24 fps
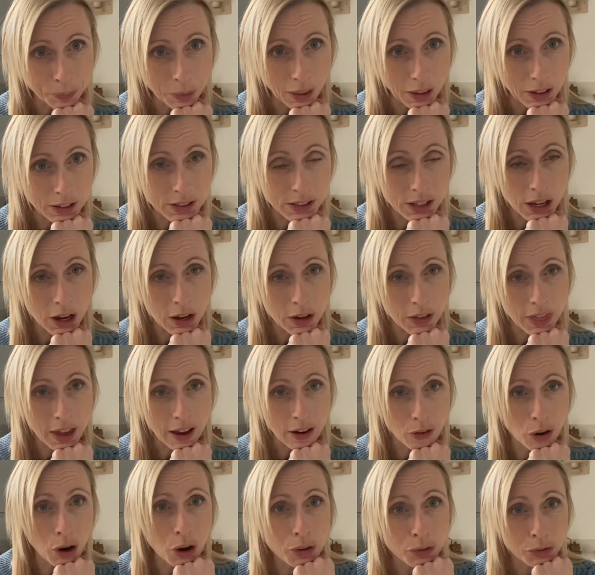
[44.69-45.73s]
So they're
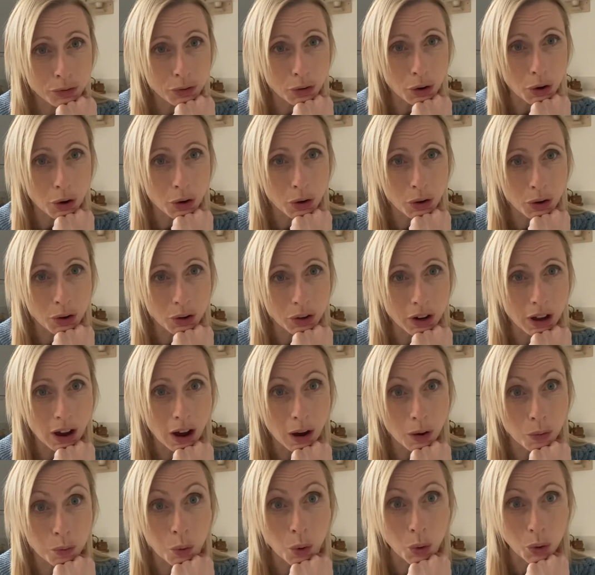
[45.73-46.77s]
off on a
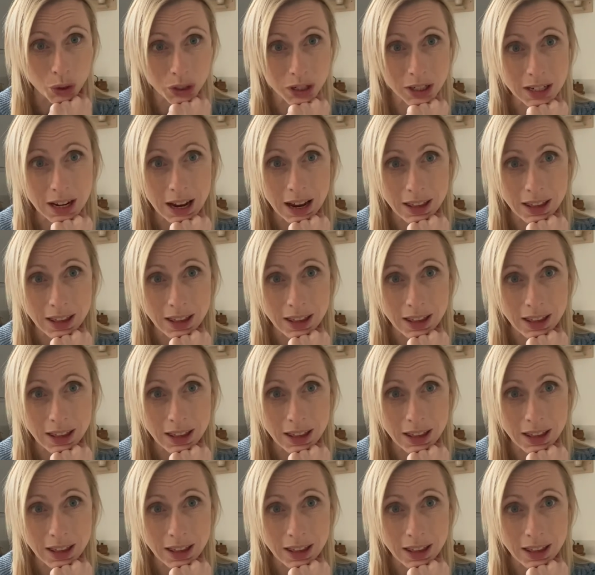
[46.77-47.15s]
walk today.